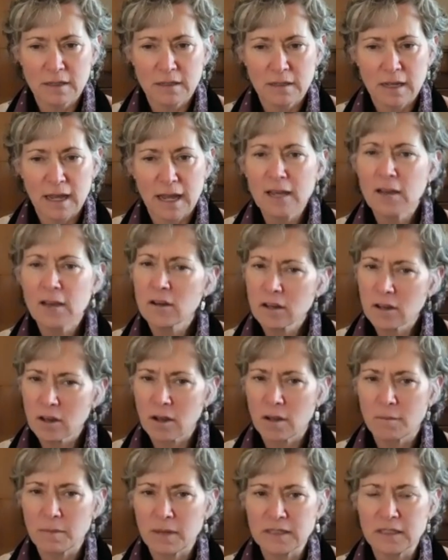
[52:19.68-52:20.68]
I could
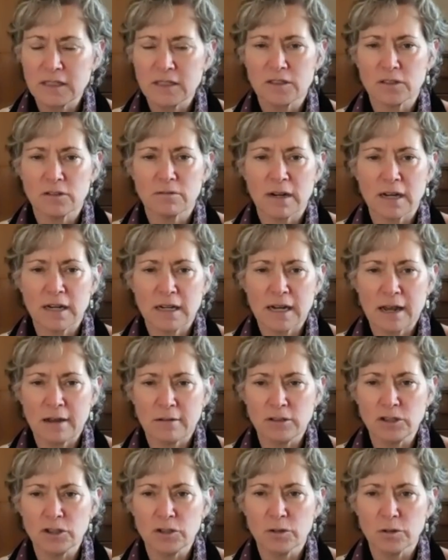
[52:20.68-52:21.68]
call my sister right now
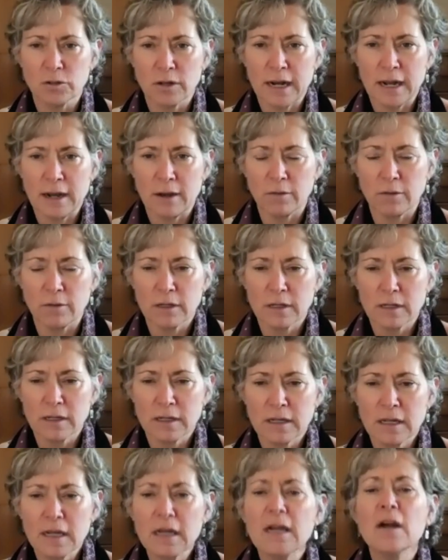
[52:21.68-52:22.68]
and chew her out.
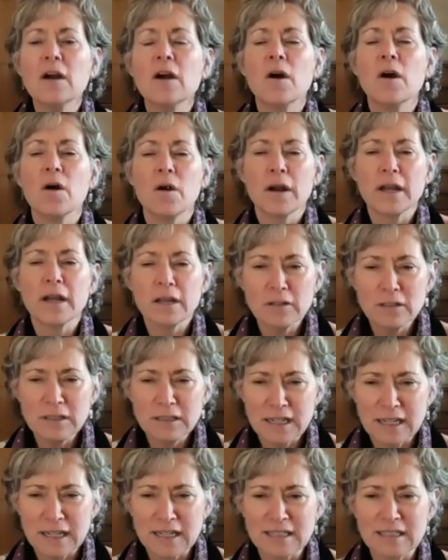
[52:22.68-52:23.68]
Or I could
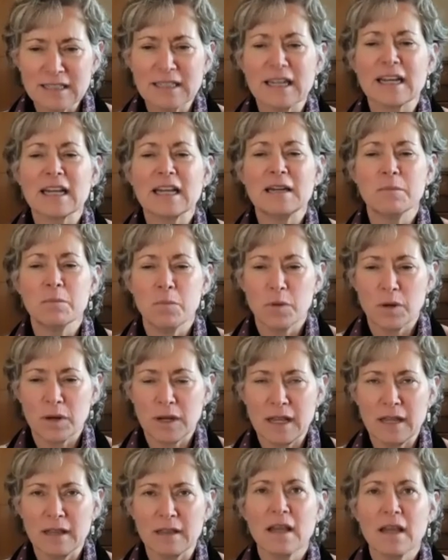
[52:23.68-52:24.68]
take a second and
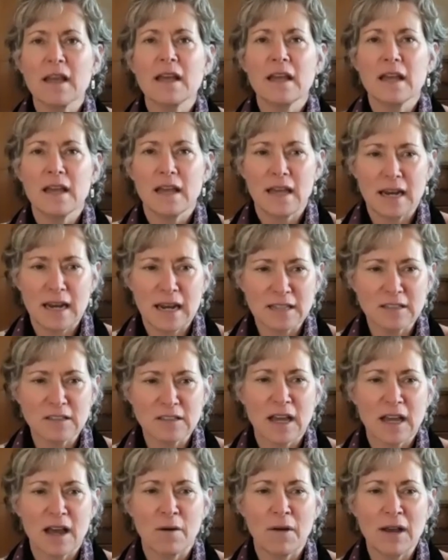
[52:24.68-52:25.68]
breathe and ask
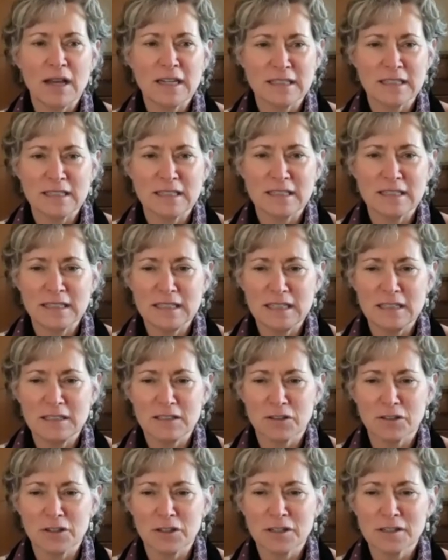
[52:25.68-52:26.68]
how Essence sees
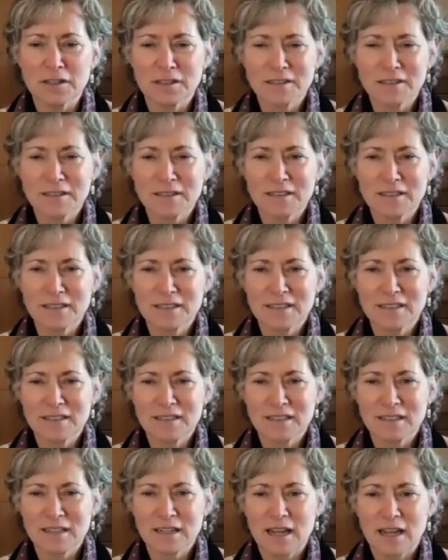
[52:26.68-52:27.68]
her,
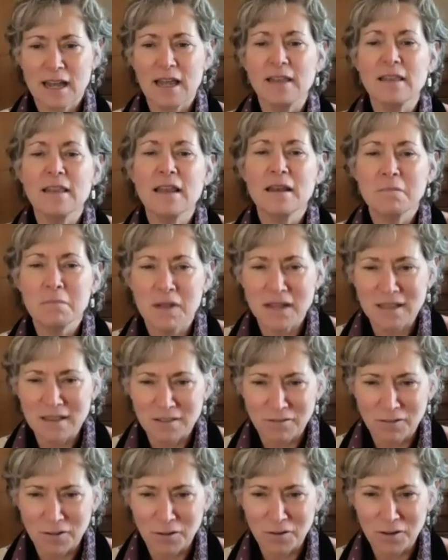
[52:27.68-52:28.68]
and then make the
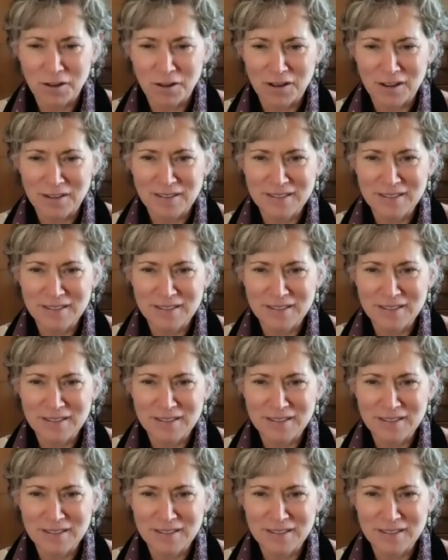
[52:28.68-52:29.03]
phone call,